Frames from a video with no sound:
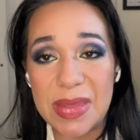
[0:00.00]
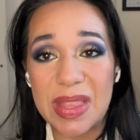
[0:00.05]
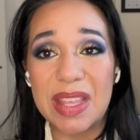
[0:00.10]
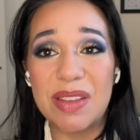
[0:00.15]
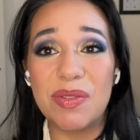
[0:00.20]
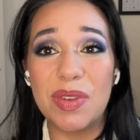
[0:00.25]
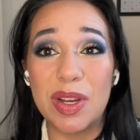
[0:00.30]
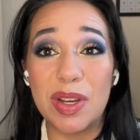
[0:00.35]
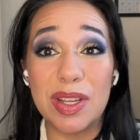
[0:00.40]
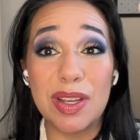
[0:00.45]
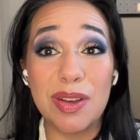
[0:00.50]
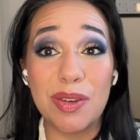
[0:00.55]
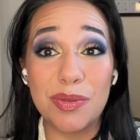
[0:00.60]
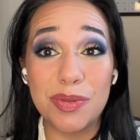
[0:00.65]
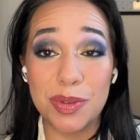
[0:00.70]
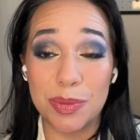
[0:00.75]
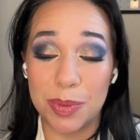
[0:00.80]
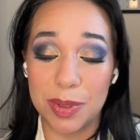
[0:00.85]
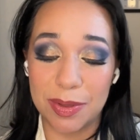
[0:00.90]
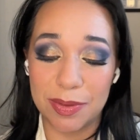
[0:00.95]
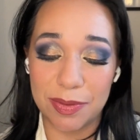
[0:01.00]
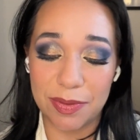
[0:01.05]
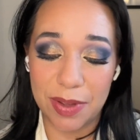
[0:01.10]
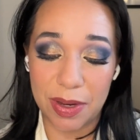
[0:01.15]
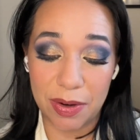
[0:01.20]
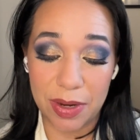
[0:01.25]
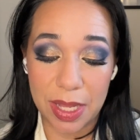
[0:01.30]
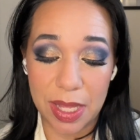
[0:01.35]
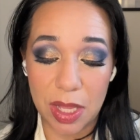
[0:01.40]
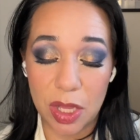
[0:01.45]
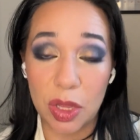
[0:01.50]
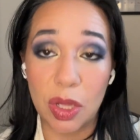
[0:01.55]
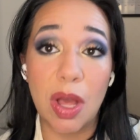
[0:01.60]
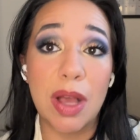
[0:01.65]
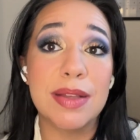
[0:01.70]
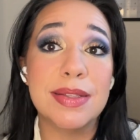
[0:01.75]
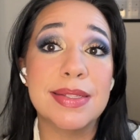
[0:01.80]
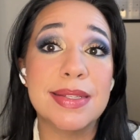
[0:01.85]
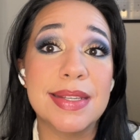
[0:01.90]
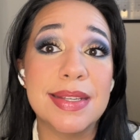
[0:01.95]
Very comfortable, very
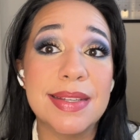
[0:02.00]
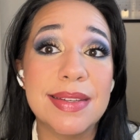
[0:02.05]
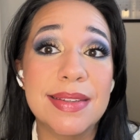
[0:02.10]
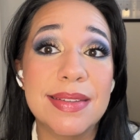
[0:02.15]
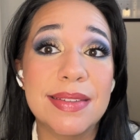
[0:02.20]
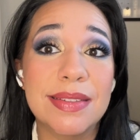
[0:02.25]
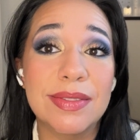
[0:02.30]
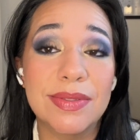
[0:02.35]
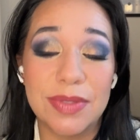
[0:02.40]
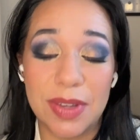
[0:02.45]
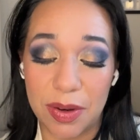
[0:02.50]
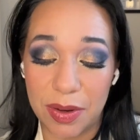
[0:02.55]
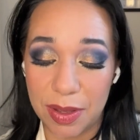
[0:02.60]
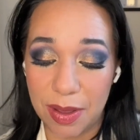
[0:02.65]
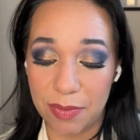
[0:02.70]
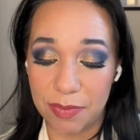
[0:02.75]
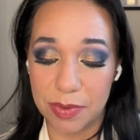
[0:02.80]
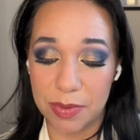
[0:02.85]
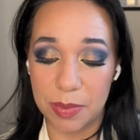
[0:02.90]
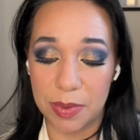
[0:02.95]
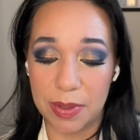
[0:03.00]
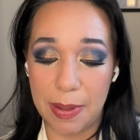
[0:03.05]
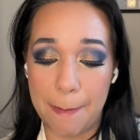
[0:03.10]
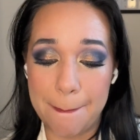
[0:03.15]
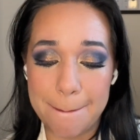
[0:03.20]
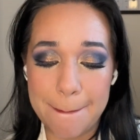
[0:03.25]
glossy, very comfortable.